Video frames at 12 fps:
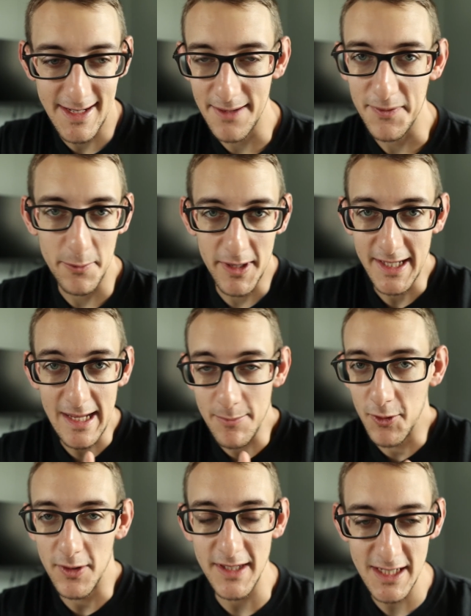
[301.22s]
I definitely want to keep
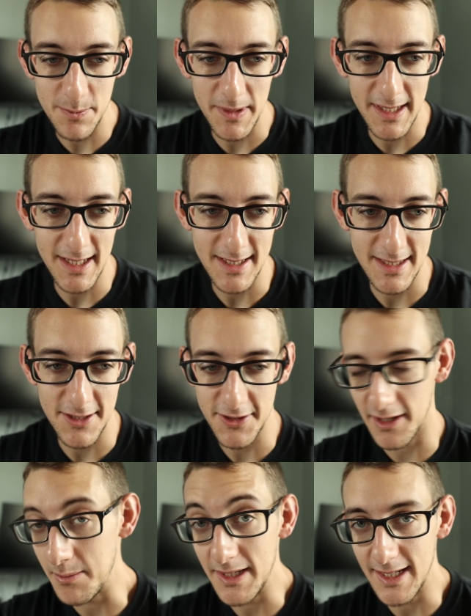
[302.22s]
doing this because there's
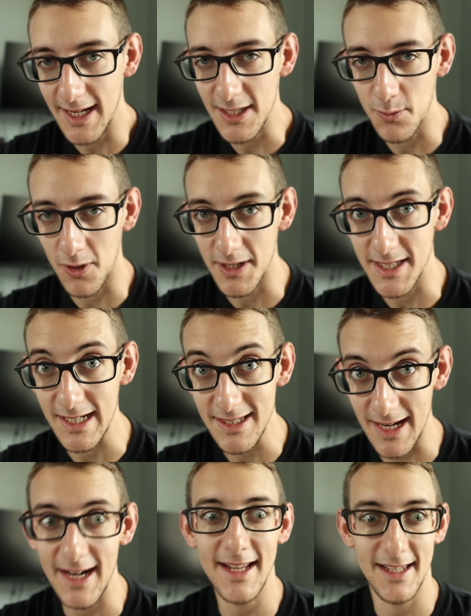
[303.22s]
going to be days where it's
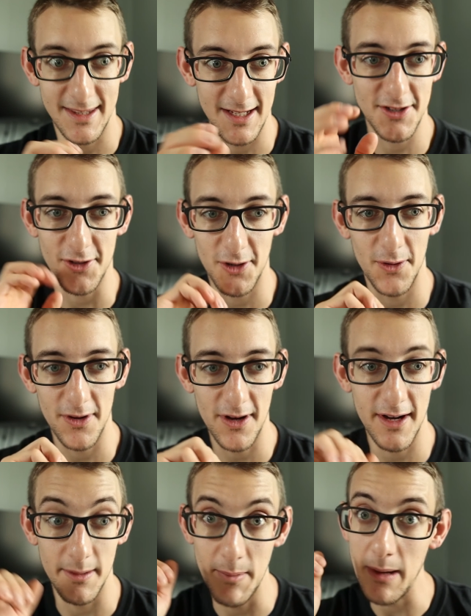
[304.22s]
exciting and things are going
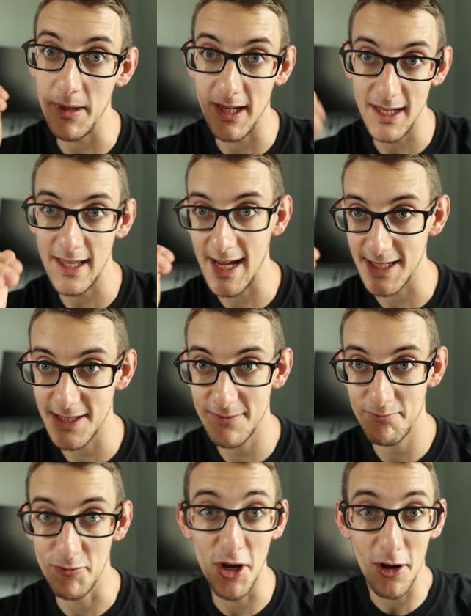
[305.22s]
on and maybe he has,
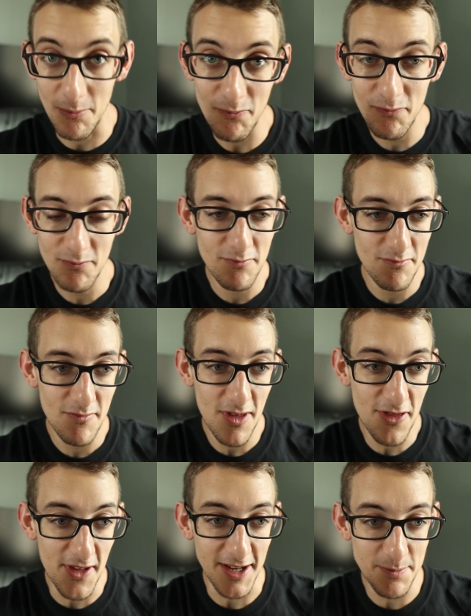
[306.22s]
you know,
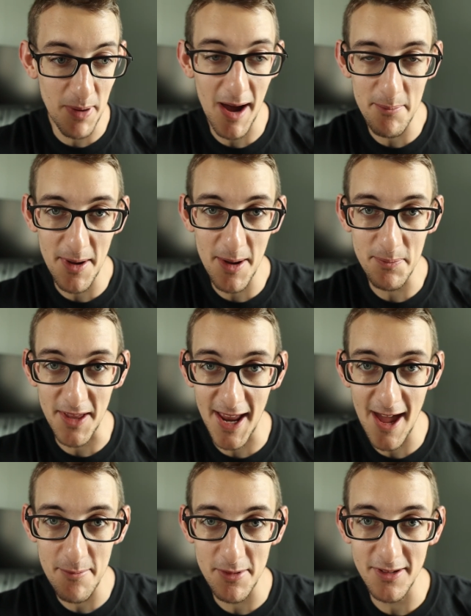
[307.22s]
things pop up that
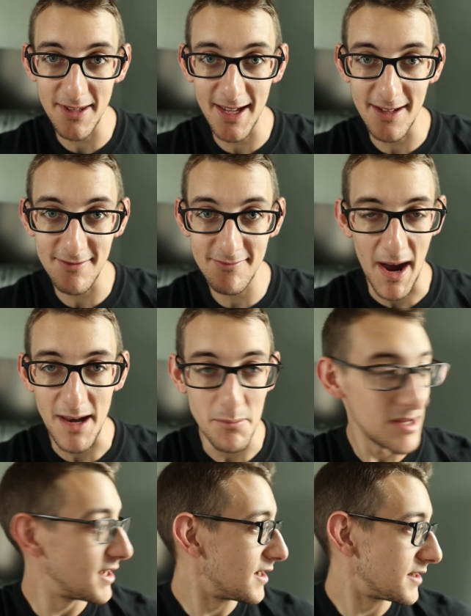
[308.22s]
happen that might
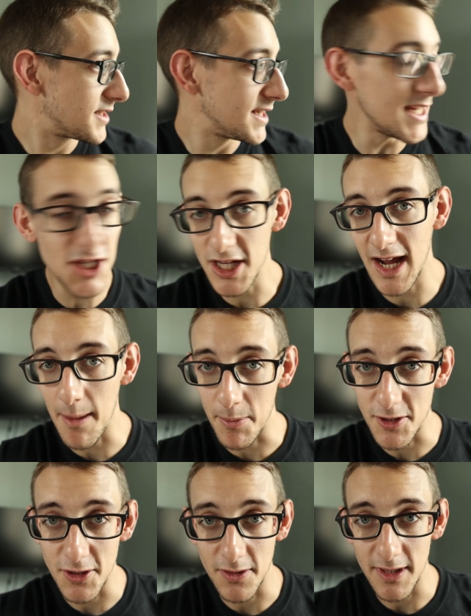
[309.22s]
be a teaching
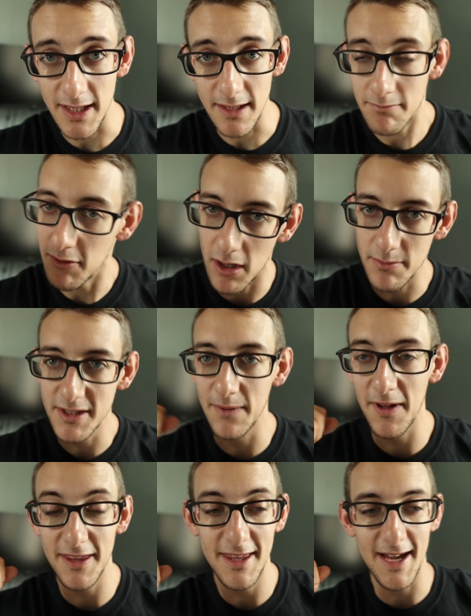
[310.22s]
opportunity, you know, stuff like